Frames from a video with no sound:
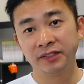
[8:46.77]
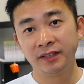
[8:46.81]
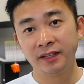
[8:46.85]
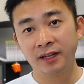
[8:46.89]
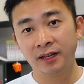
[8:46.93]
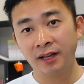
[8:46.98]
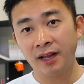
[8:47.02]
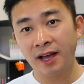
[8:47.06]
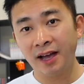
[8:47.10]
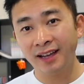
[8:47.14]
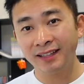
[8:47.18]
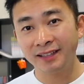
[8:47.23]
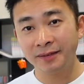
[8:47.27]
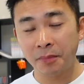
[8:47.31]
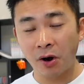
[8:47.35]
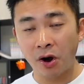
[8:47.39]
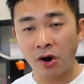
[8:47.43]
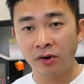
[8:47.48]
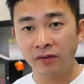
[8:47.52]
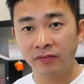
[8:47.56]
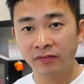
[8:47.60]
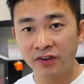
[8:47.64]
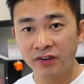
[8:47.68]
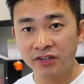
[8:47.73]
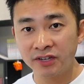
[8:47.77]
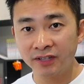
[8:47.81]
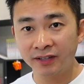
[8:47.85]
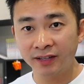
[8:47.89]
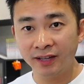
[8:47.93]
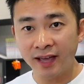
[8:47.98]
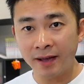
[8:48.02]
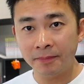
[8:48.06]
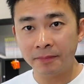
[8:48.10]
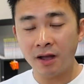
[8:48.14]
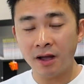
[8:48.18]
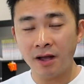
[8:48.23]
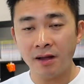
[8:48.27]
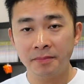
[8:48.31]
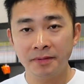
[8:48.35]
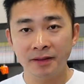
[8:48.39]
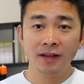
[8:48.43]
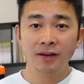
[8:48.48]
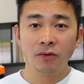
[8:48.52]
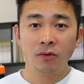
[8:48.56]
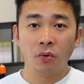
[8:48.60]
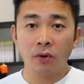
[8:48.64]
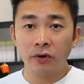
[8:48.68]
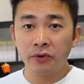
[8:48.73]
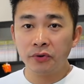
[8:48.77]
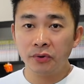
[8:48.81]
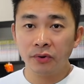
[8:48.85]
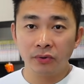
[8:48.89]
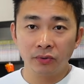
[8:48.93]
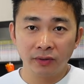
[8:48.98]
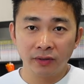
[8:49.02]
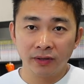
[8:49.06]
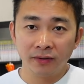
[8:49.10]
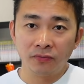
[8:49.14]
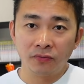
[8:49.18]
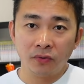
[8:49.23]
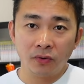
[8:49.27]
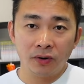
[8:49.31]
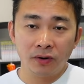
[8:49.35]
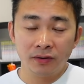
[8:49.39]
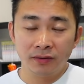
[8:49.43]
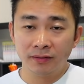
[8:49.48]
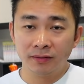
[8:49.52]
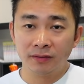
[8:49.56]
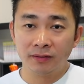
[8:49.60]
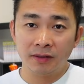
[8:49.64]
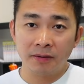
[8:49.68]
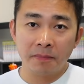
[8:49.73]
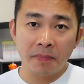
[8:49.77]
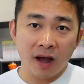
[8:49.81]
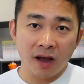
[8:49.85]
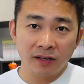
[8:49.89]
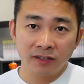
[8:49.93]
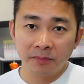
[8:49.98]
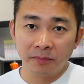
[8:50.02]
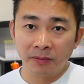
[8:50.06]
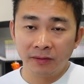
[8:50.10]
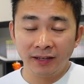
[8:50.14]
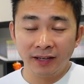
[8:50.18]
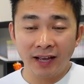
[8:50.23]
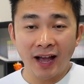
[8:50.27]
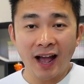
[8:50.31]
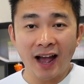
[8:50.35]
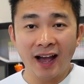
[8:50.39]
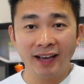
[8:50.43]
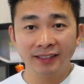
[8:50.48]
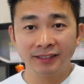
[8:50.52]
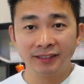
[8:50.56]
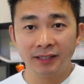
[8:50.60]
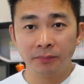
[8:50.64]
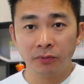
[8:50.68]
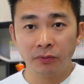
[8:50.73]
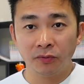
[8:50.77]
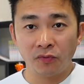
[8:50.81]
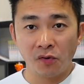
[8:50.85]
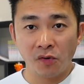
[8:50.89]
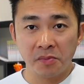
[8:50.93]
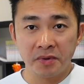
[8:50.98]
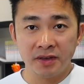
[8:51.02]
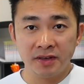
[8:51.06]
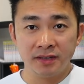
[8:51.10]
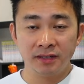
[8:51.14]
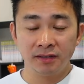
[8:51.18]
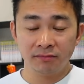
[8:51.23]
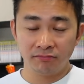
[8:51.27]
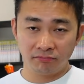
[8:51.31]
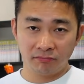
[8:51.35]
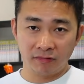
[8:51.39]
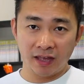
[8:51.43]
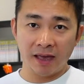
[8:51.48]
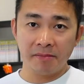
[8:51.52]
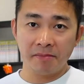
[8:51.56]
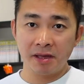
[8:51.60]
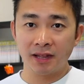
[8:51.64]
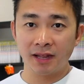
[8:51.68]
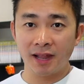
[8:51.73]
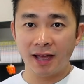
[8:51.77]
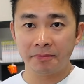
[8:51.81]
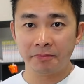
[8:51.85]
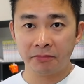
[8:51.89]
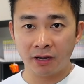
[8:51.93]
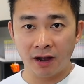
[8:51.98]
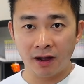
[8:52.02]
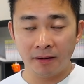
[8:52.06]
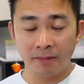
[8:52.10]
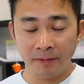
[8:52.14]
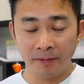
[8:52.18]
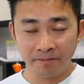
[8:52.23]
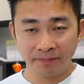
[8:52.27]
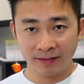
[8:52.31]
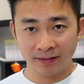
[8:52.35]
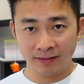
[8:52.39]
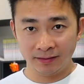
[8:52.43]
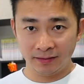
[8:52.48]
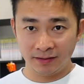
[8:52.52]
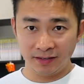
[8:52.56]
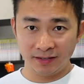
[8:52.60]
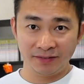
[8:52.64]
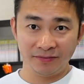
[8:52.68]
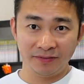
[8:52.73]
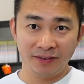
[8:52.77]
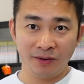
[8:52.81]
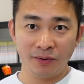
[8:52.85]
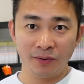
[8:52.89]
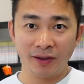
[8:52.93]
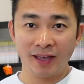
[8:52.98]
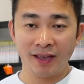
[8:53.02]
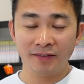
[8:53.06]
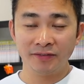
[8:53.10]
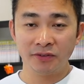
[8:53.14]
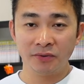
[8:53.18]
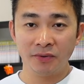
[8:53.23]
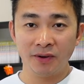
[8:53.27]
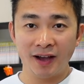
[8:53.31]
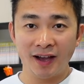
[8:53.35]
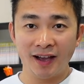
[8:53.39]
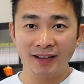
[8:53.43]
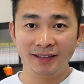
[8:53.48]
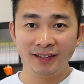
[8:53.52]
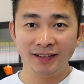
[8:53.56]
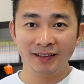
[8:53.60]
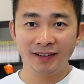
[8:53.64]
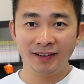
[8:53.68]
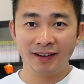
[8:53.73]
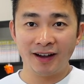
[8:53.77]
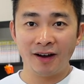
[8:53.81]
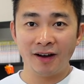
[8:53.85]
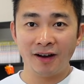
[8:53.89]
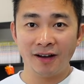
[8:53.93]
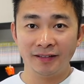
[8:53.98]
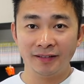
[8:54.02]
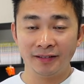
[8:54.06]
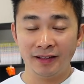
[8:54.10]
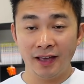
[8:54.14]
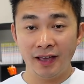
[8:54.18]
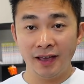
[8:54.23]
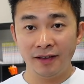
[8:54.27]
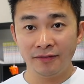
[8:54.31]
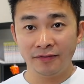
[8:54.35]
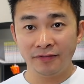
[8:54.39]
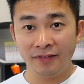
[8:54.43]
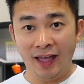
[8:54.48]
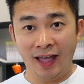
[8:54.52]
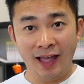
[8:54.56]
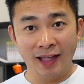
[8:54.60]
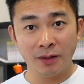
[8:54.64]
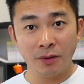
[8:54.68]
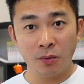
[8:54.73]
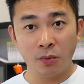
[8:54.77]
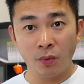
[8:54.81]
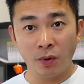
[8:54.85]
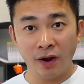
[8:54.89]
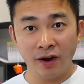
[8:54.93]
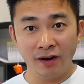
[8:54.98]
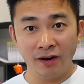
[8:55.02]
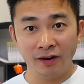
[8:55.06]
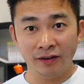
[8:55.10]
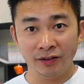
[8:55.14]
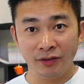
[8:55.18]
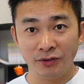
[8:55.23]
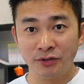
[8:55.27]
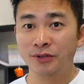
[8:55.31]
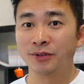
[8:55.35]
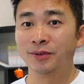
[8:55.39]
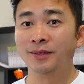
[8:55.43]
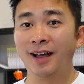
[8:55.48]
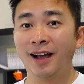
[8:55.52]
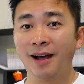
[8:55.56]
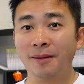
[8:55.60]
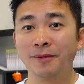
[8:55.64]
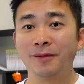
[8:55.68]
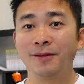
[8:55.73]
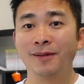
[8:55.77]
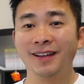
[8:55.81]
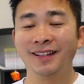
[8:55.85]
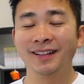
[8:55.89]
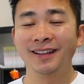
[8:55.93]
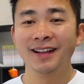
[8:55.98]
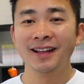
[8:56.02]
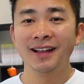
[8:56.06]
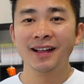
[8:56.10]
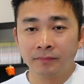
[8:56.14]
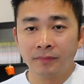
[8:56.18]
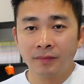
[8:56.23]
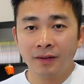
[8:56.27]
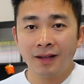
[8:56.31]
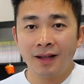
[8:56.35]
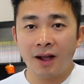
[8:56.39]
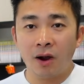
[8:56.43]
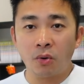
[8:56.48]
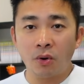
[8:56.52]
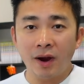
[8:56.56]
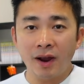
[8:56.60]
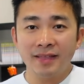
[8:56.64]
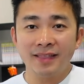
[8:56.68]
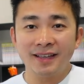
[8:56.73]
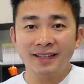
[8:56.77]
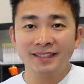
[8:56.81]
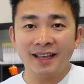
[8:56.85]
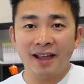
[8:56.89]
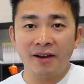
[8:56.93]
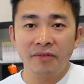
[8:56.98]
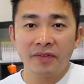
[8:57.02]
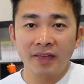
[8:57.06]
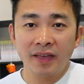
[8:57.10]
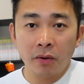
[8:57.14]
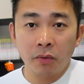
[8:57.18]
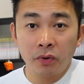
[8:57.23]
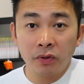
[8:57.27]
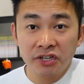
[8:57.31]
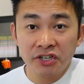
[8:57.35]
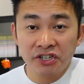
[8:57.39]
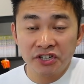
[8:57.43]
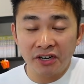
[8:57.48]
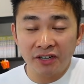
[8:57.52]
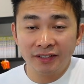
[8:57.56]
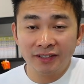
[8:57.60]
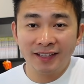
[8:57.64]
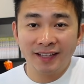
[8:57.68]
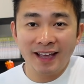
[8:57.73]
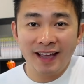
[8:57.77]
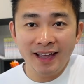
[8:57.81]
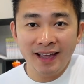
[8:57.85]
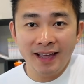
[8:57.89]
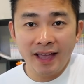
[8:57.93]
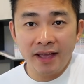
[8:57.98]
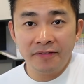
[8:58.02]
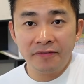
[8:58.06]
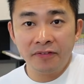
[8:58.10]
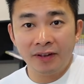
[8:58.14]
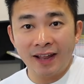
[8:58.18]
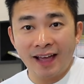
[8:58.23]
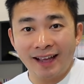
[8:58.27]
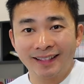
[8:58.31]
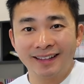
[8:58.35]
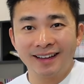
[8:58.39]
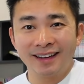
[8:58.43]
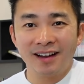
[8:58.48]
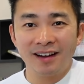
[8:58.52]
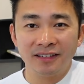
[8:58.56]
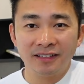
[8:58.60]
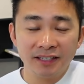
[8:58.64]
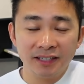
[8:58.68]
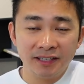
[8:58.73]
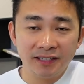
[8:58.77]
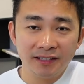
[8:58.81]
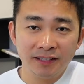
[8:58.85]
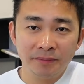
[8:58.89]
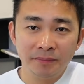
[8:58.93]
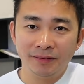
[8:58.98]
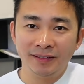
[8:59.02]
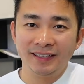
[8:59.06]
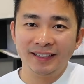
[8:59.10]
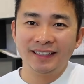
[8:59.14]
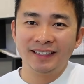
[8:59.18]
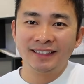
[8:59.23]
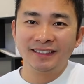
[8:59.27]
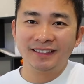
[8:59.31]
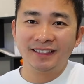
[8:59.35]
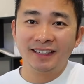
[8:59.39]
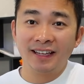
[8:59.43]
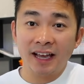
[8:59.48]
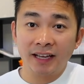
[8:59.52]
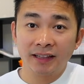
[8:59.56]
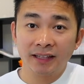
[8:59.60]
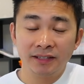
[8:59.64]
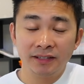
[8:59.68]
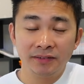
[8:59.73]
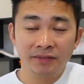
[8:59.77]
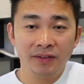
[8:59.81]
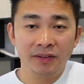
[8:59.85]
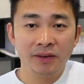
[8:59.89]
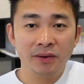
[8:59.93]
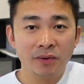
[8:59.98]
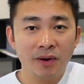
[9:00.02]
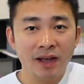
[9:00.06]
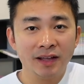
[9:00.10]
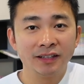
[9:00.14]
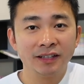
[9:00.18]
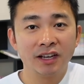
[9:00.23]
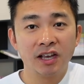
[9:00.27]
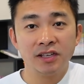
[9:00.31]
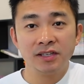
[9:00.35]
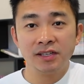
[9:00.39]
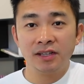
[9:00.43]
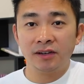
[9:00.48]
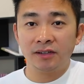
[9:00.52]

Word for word: and light power efficient laptop, or you're looking for the possibly highest performance gaming laptop. This video gives you an idea on if and where you should upgrade. All right, that's everything I want to share today. If you like the content, please like this video and consider